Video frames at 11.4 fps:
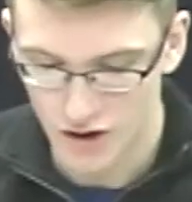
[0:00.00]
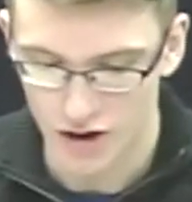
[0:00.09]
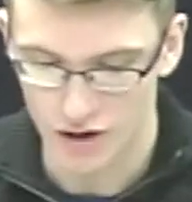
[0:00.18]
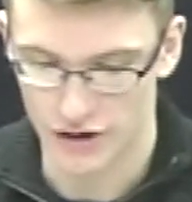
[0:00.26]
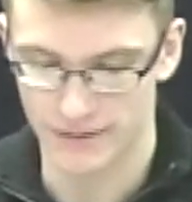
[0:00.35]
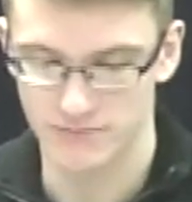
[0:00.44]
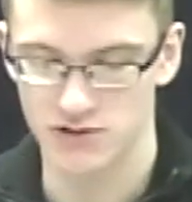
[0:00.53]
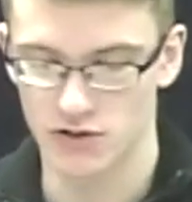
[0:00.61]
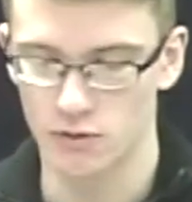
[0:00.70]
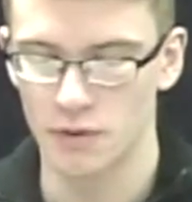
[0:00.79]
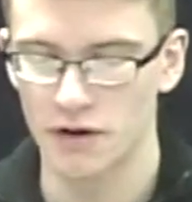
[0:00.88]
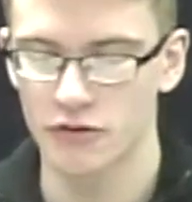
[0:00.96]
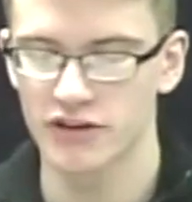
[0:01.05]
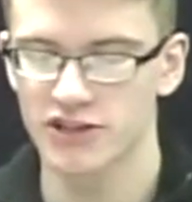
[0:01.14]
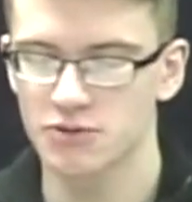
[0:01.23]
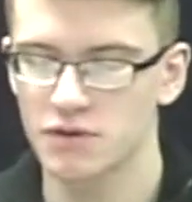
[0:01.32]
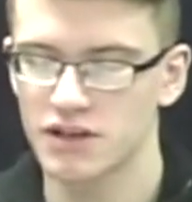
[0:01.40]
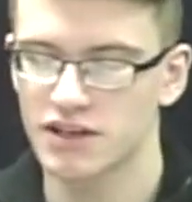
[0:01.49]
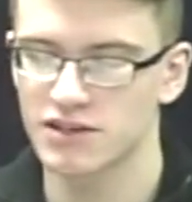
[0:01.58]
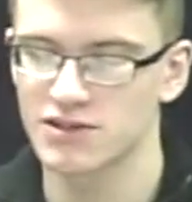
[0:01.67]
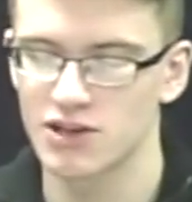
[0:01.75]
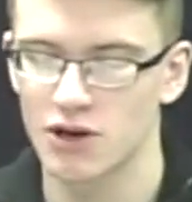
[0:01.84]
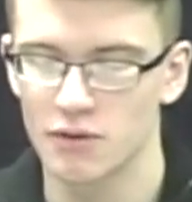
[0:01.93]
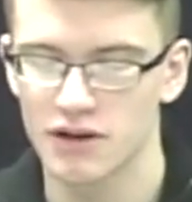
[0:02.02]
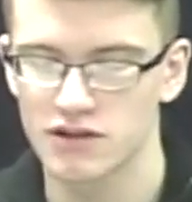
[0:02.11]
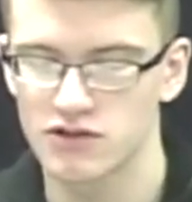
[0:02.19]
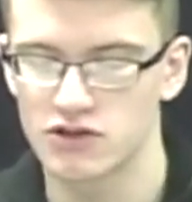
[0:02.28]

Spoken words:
Alright, so the weather this week is going